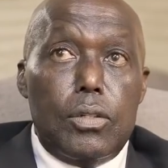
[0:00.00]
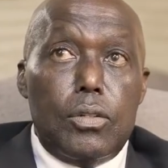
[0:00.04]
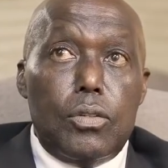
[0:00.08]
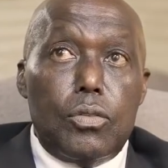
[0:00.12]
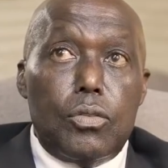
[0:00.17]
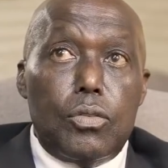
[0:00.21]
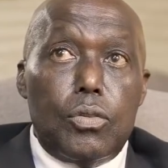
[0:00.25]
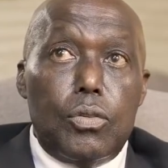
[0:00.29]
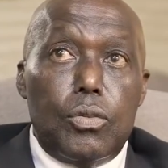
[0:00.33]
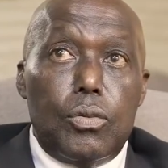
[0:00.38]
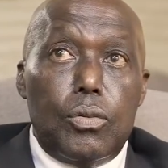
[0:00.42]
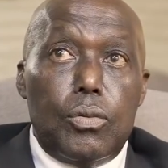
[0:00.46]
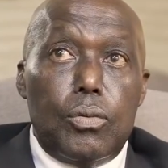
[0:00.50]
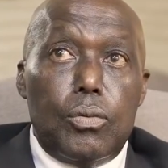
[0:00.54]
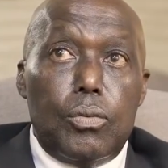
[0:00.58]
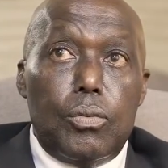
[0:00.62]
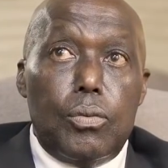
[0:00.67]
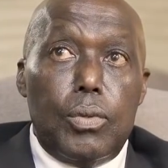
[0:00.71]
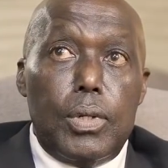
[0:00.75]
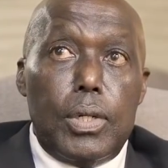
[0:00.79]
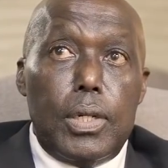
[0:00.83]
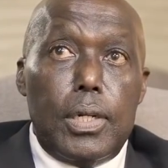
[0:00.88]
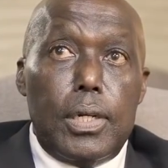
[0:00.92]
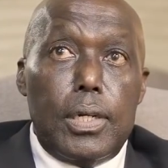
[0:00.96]
So
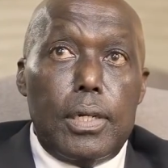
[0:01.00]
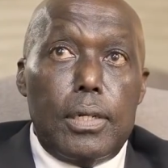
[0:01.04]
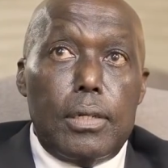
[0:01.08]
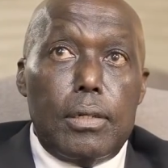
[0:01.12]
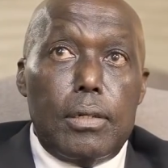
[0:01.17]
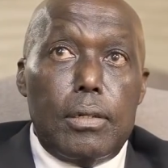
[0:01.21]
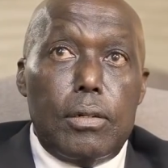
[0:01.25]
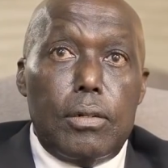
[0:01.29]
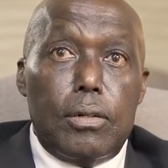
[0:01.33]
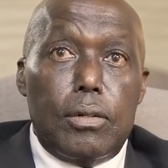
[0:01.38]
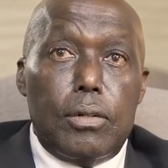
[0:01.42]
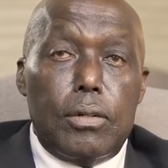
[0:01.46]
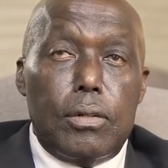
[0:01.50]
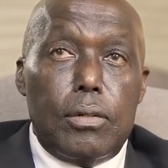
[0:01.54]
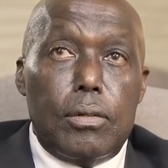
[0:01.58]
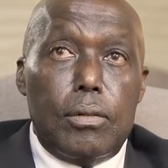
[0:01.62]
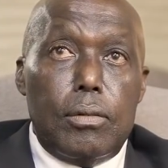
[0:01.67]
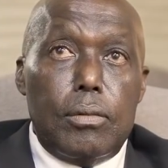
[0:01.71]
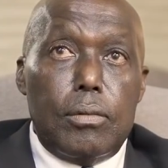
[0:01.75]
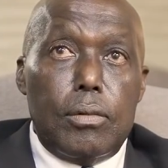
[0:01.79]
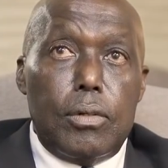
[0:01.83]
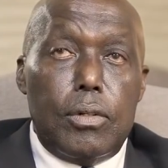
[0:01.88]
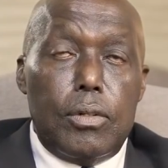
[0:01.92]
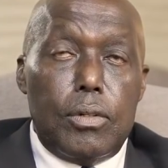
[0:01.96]
when I
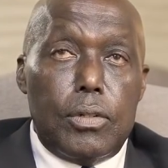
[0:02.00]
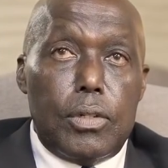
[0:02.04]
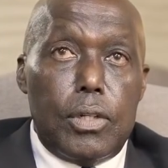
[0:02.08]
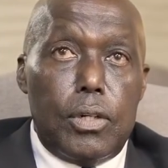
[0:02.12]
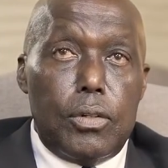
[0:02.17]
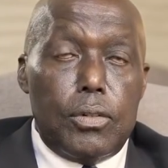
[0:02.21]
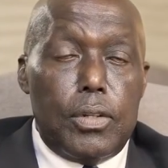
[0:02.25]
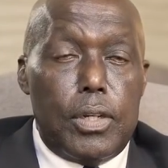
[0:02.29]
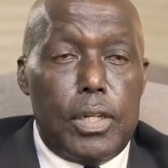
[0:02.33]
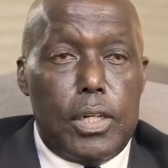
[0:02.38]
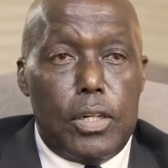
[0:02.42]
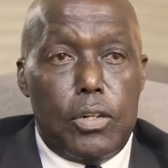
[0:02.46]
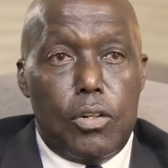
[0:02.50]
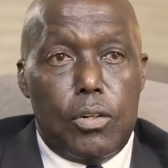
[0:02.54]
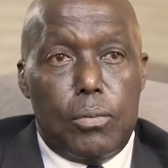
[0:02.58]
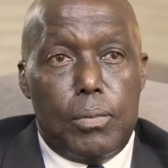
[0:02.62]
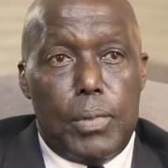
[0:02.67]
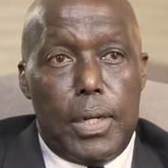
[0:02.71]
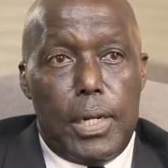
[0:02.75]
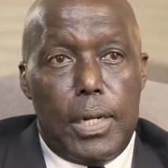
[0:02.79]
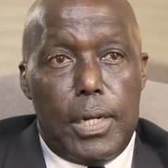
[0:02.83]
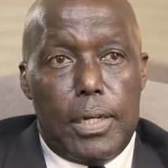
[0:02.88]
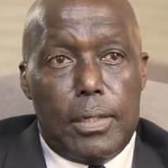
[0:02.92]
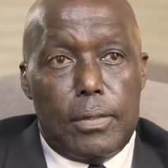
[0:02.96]
got out and I got
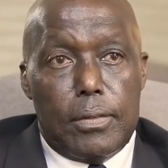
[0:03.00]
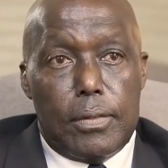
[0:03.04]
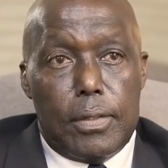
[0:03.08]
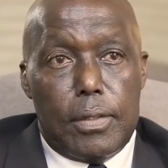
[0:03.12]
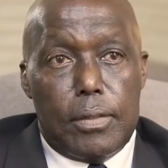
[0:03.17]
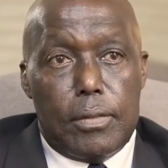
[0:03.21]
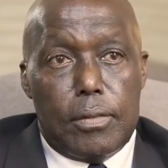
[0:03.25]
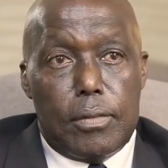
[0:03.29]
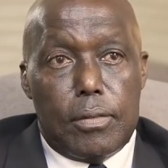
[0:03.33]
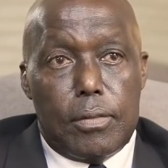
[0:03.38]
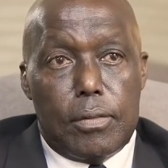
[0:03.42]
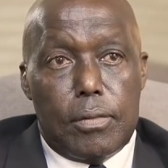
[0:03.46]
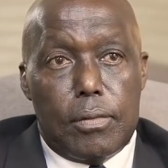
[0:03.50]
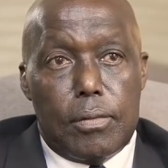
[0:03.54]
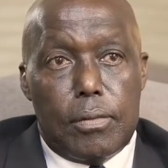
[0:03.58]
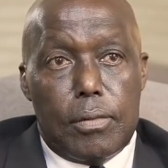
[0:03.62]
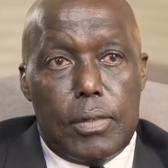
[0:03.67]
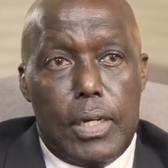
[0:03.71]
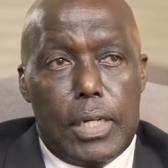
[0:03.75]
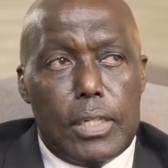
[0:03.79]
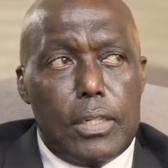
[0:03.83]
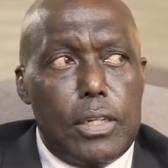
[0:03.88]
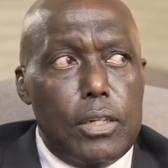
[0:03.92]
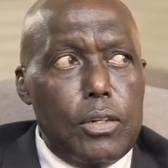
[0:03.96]
my license,
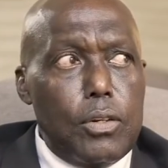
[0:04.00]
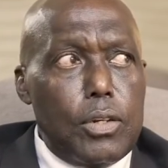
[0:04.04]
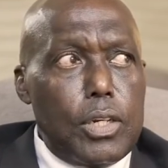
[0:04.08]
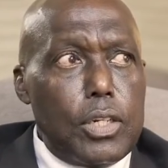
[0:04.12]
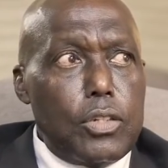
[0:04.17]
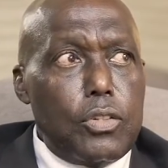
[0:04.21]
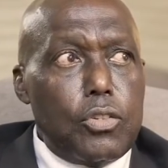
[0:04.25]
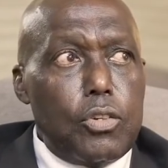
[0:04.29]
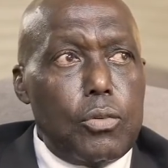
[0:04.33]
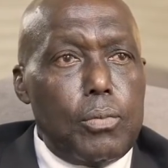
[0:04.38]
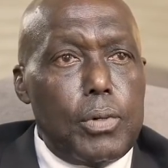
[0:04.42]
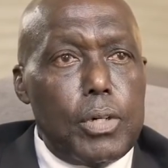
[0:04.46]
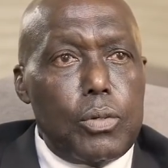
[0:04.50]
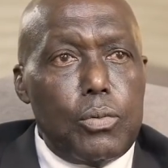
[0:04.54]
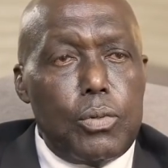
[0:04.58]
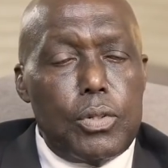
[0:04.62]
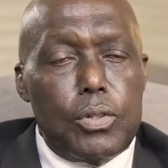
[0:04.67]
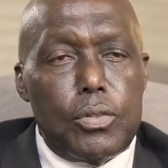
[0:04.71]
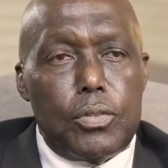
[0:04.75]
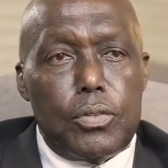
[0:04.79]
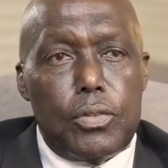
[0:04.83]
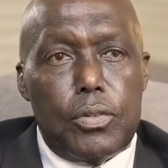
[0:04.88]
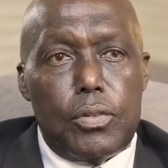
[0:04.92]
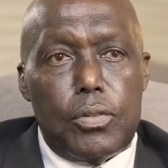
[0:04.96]
I actually got a job at
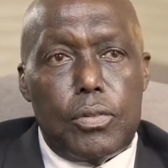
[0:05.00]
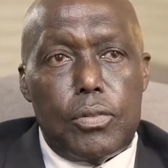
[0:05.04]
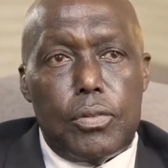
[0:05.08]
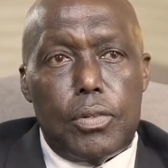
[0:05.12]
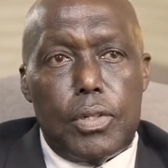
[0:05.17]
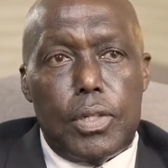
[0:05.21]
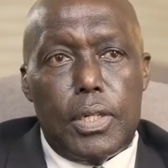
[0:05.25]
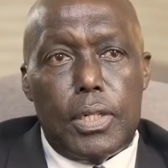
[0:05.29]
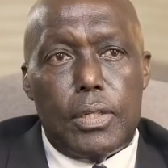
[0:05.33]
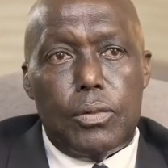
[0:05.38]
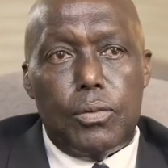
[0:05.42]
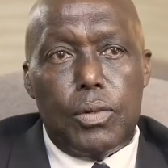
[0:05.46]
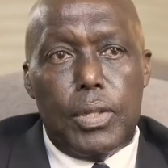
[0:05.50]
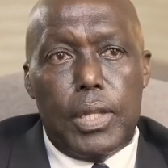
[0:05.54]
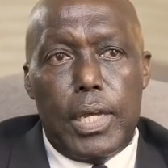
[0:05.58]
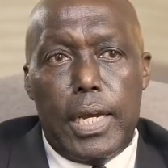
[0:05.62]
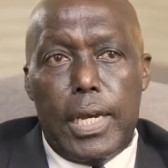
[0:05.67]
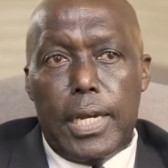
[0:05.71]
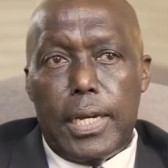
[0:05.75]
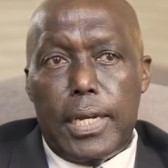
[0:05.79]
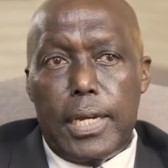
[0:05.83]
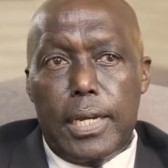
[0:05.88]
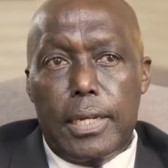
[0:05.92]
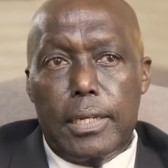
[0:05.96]
Wilson at, with
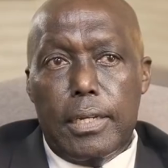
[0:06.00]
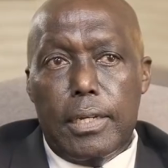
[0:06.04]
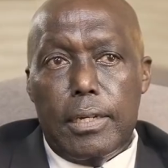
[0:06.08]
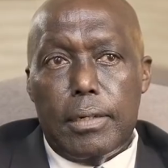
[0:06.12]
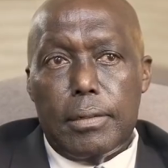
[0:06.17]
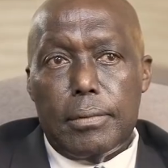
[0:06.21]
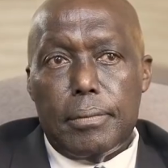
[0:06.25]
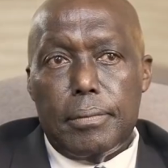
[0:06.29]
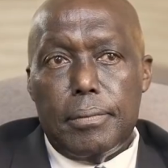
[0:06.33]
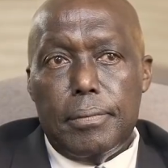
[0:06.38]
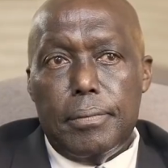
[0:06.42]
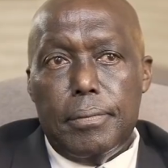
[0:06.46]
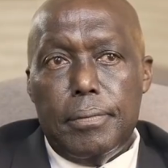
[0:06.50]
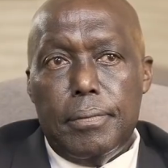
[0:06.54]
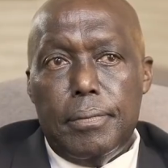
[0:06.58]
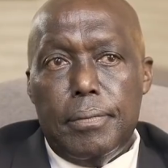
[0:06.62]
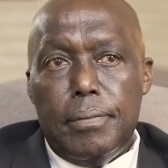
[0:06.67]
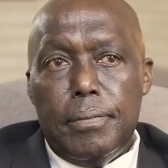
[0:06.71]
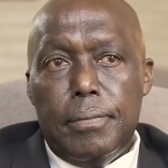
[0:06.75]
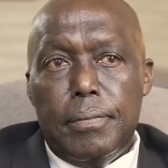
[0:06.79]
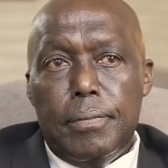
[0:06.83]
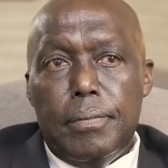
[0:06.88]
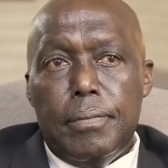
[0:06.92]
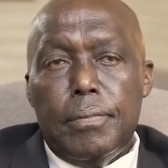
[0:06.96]
Air Kenya.
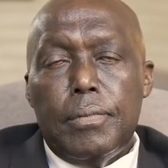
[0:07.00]
Mm.